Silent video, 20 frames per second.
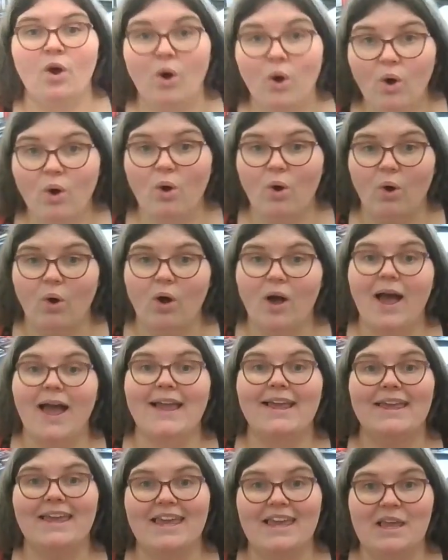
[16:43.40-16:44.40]
or
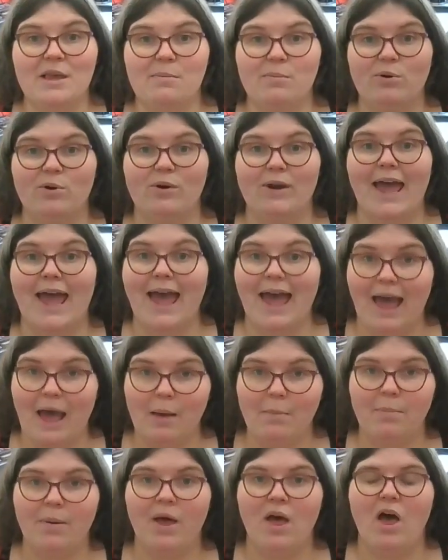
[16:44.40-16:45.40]
a keyboard
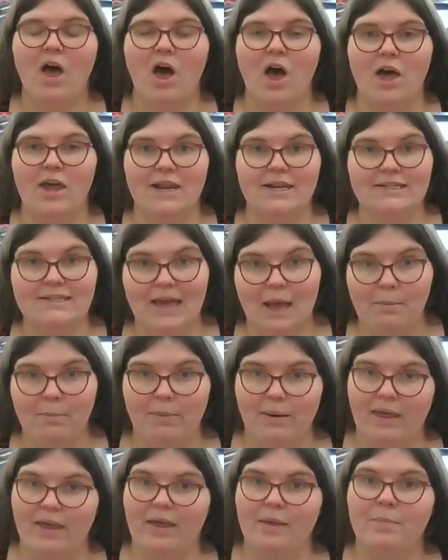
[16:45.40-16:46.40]
app on a
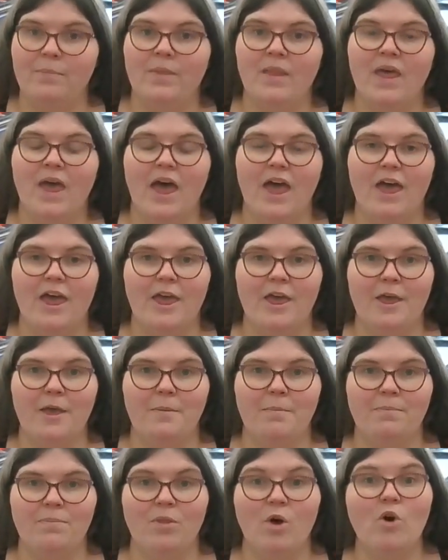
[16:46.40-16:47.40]
tablet,
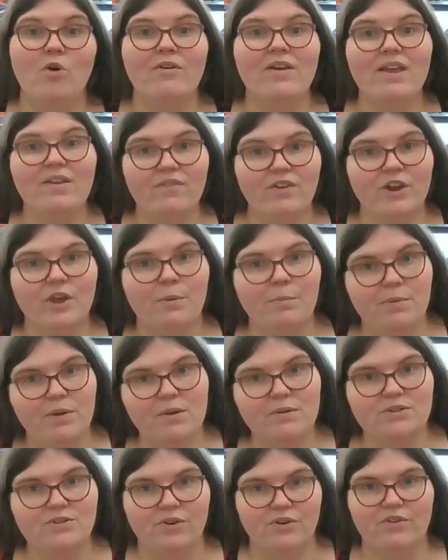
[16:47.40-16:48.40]
or even a
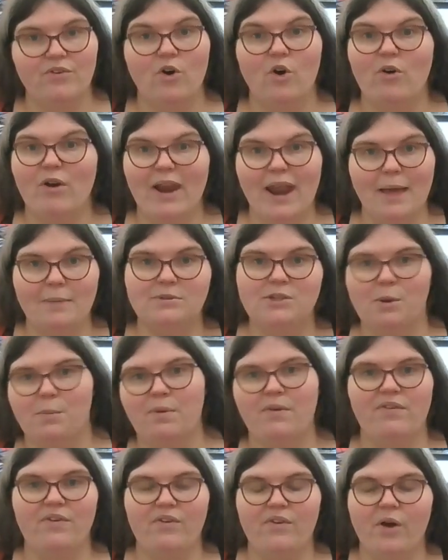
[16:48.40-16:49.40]
computer or a
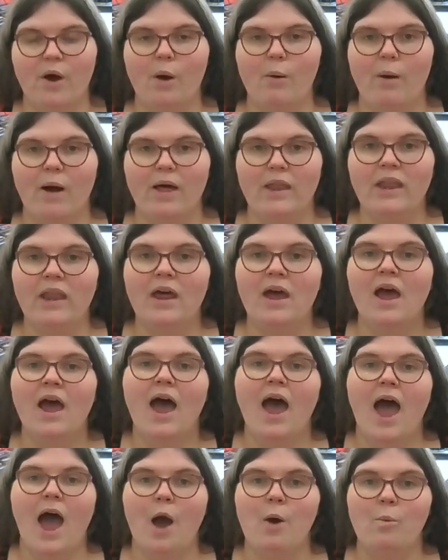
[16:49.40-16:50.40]
laptop if you've got one.
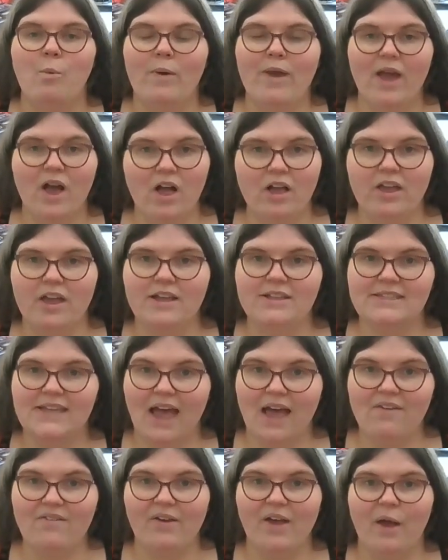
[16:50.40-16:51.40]
And we are going to
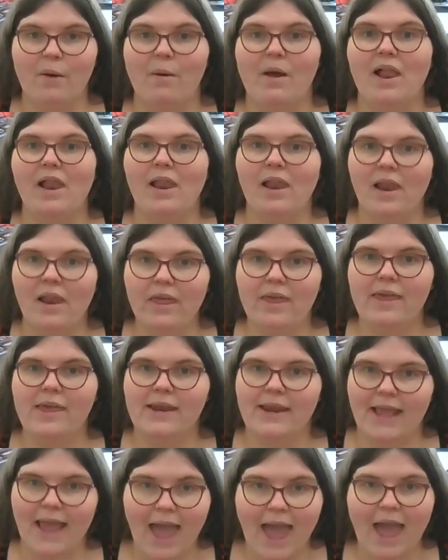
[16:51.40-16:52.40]
have a go at
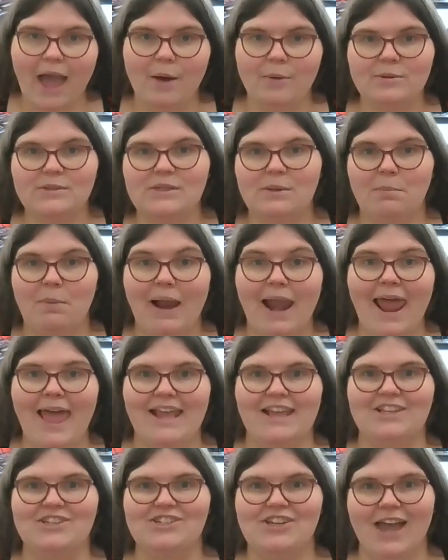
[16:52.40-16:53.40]
learning how to
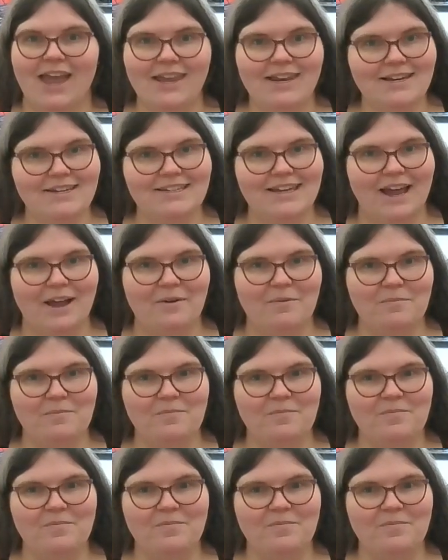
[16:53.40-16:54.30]
play Chinatown.